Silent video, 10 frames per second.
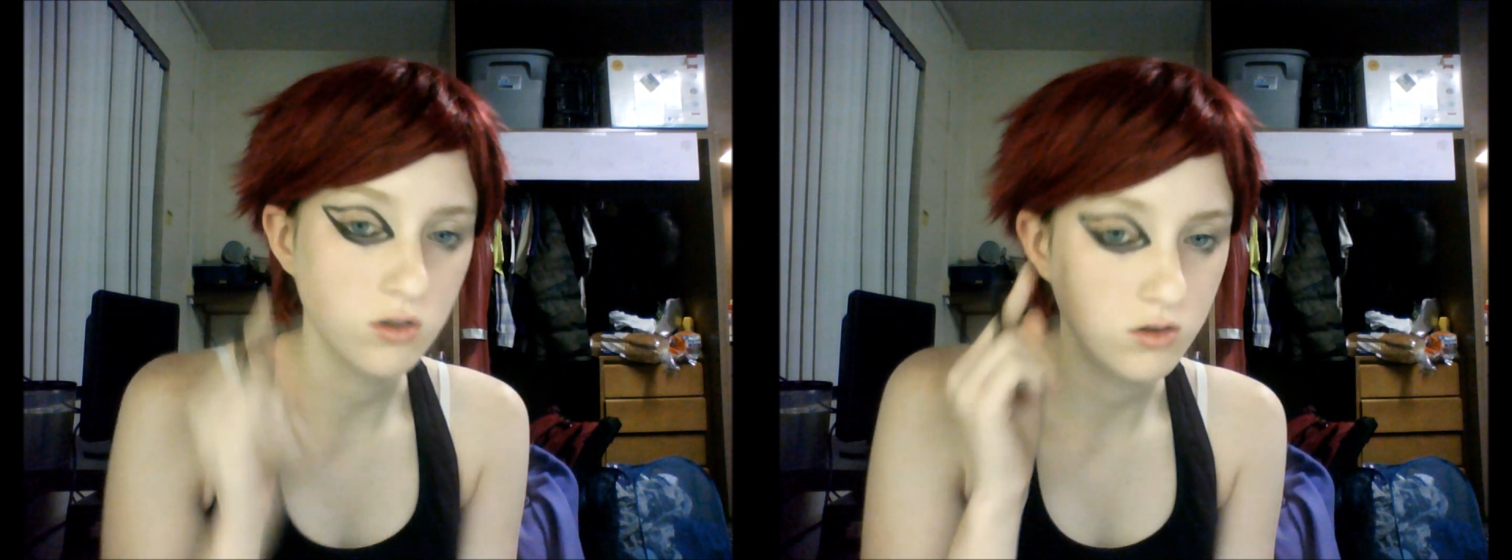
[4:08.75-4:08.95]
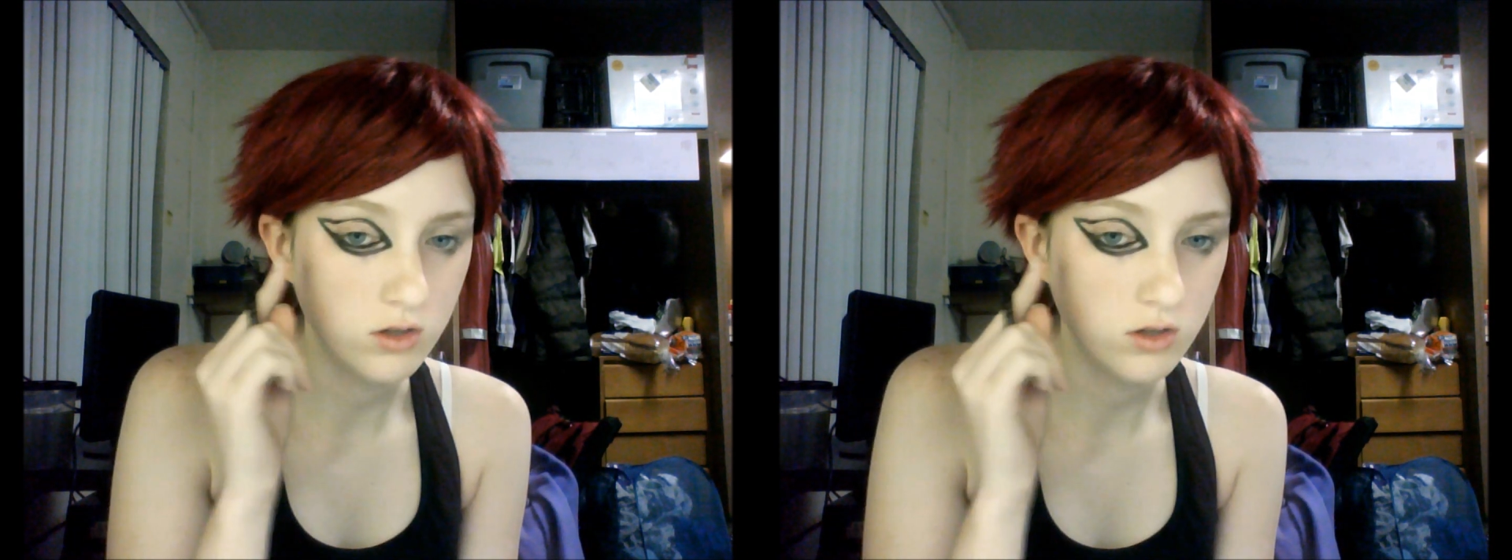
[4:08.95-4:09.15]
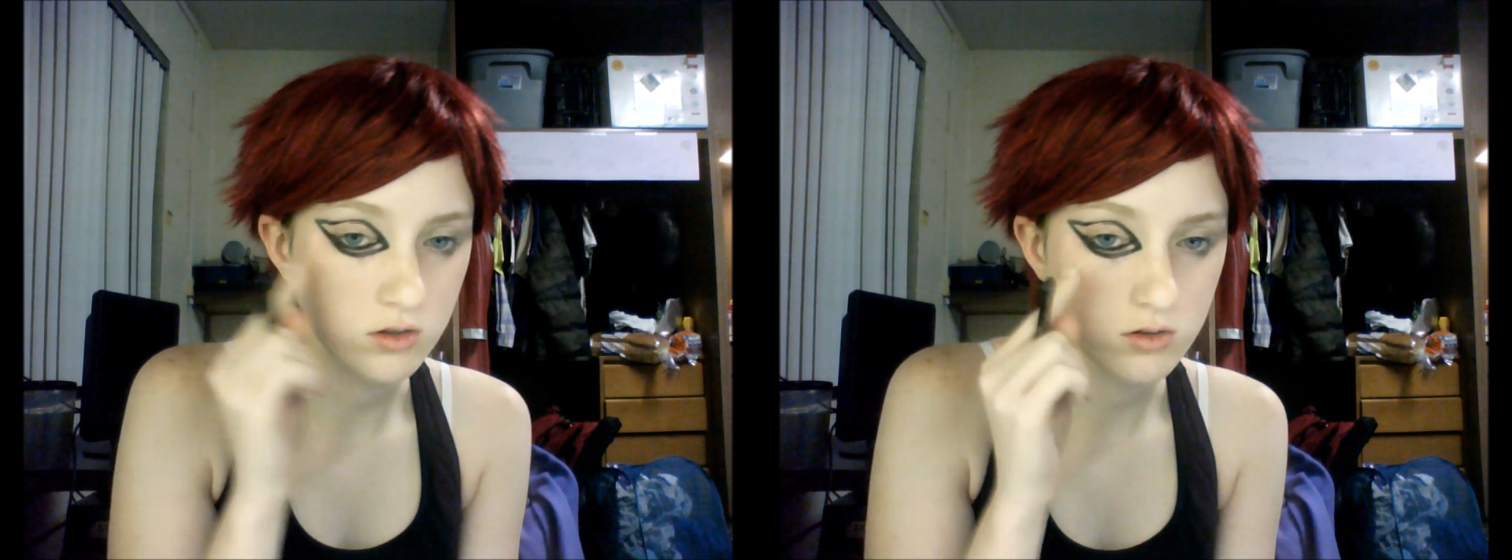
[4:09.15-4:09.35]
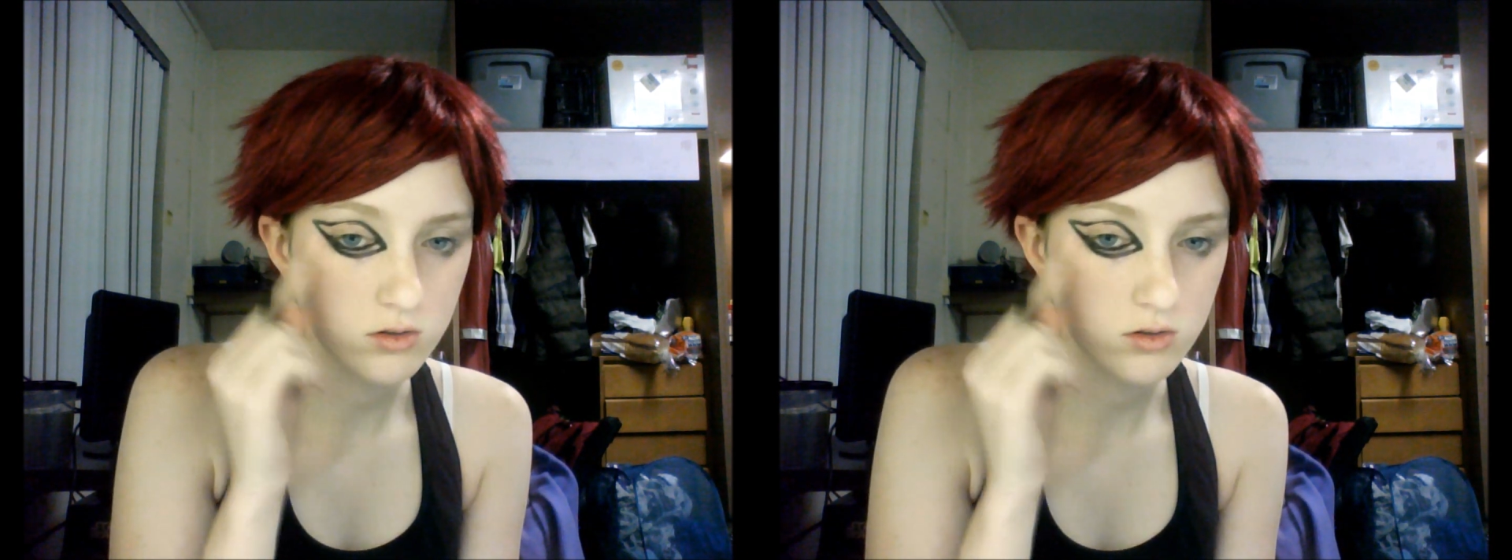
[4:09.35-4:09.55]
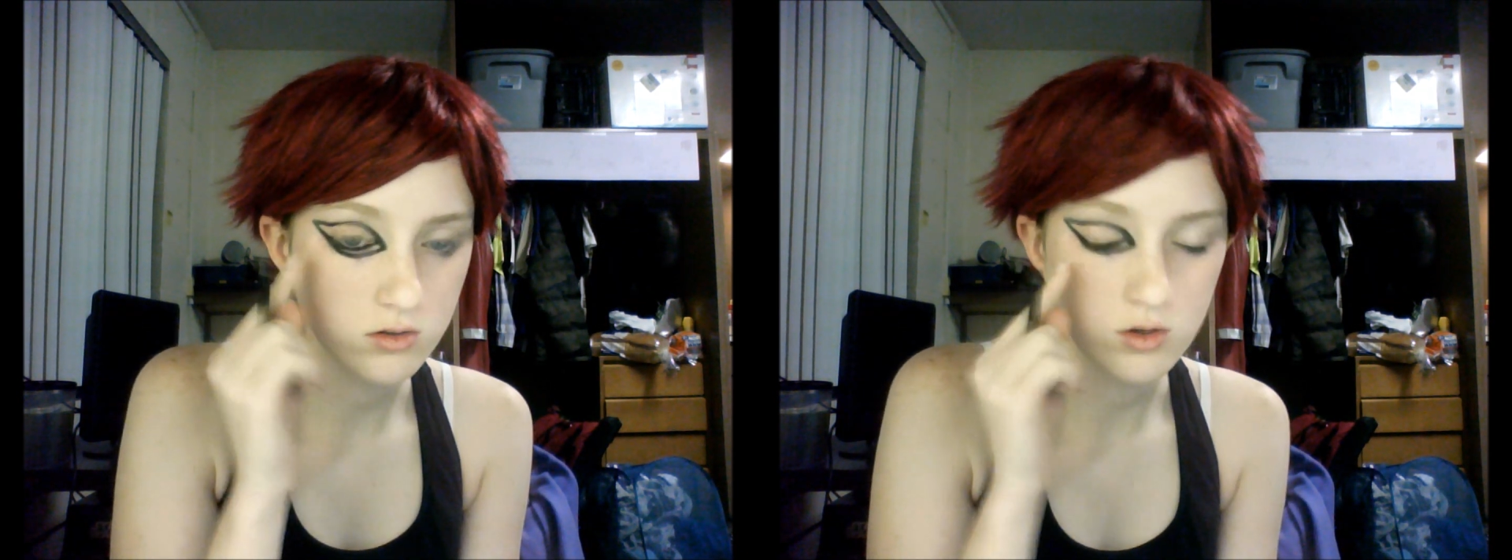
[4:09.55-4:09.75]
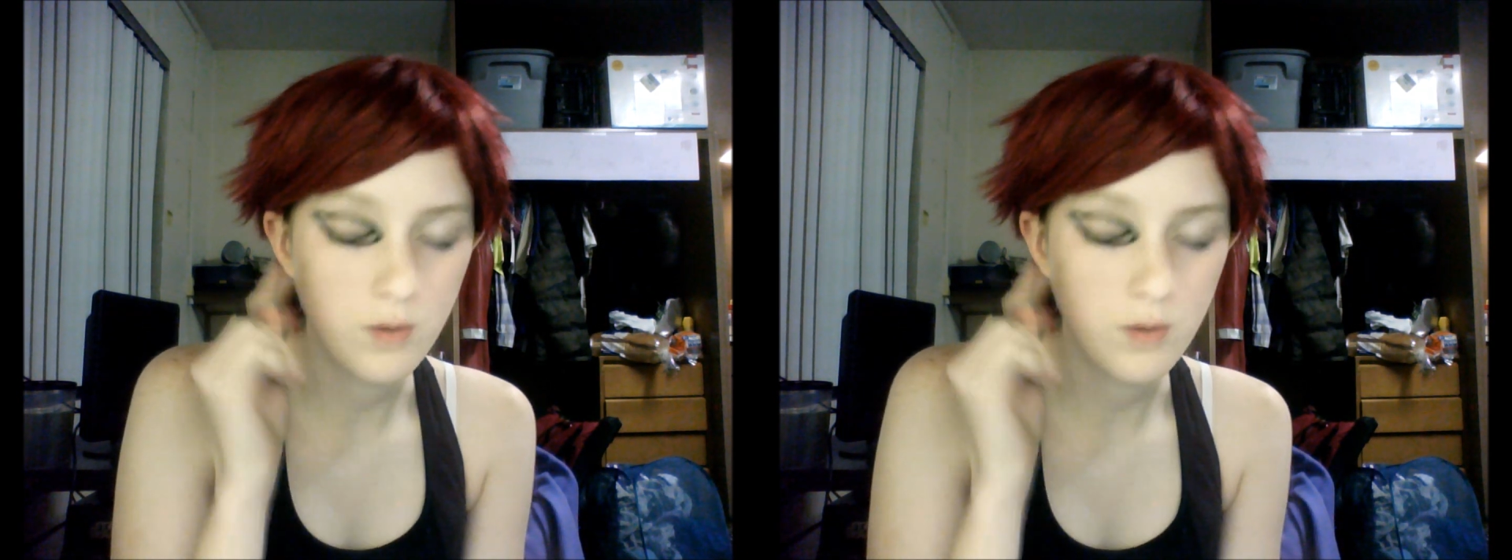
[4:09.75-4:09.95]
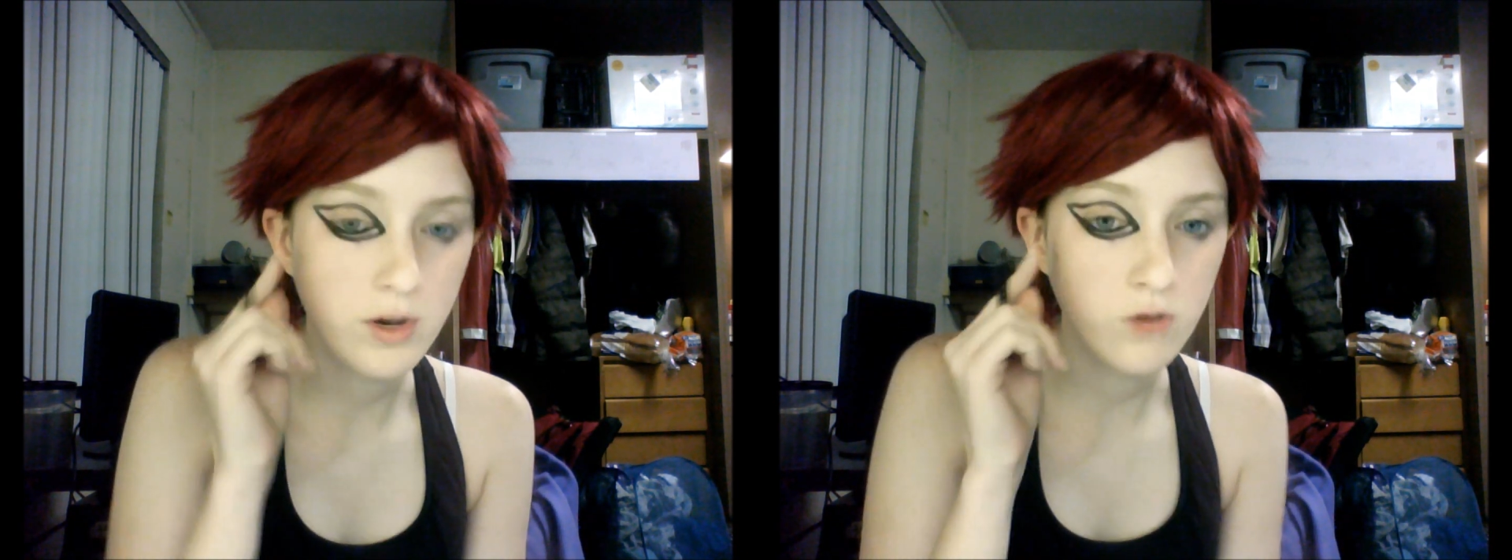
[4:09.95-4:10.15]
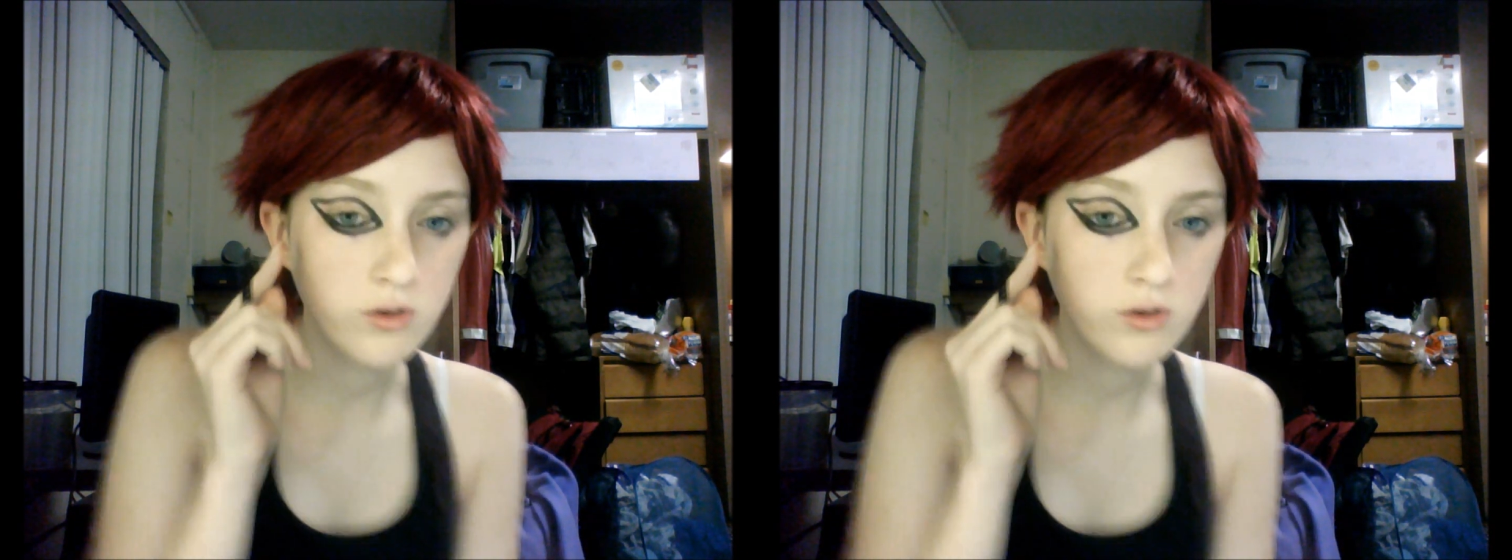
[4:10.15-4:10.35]
this. So I'm gonna go
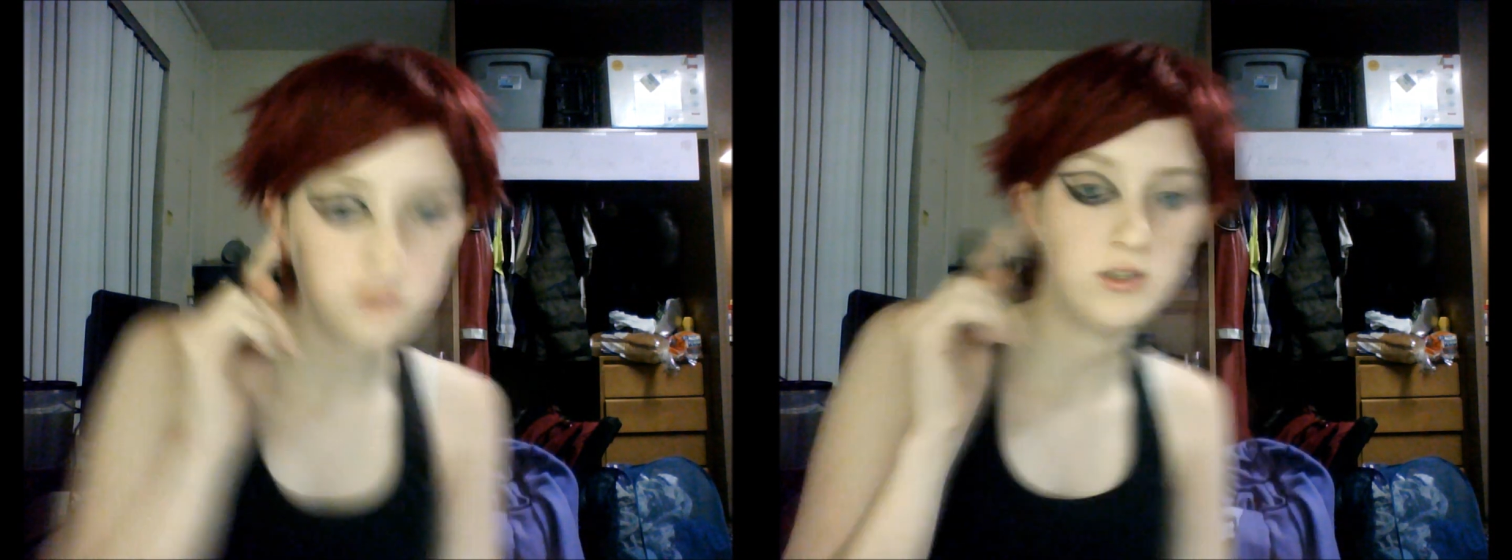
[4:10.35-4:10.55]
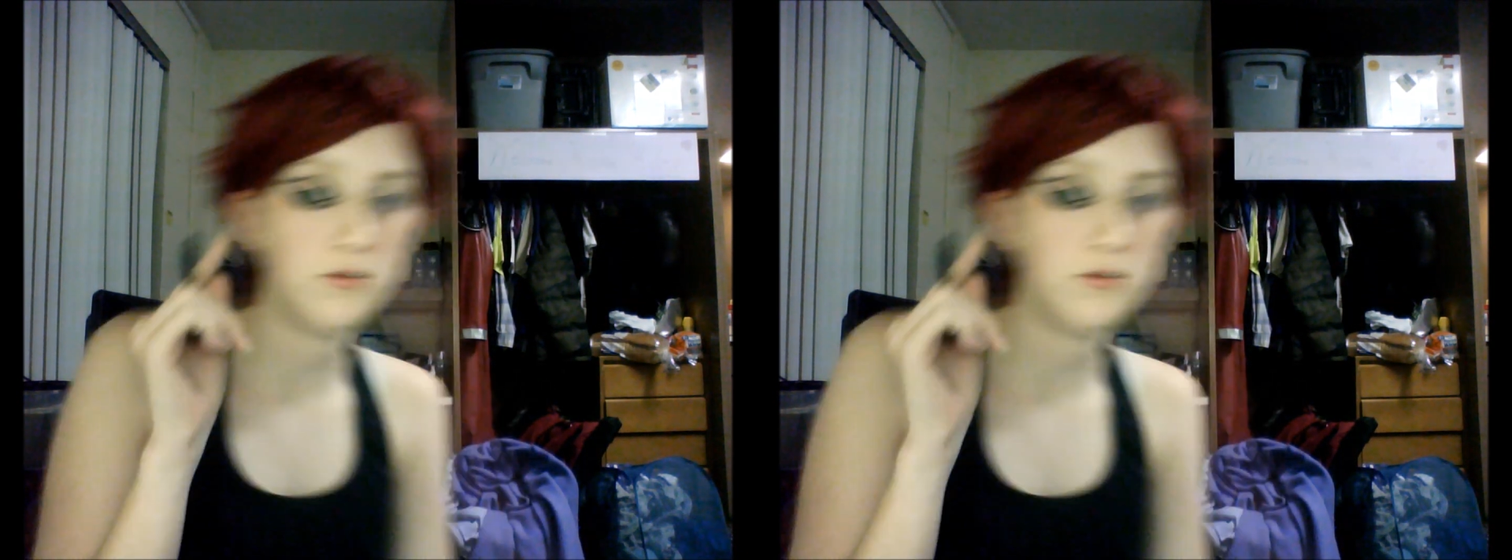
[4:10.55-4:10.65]
fill this in.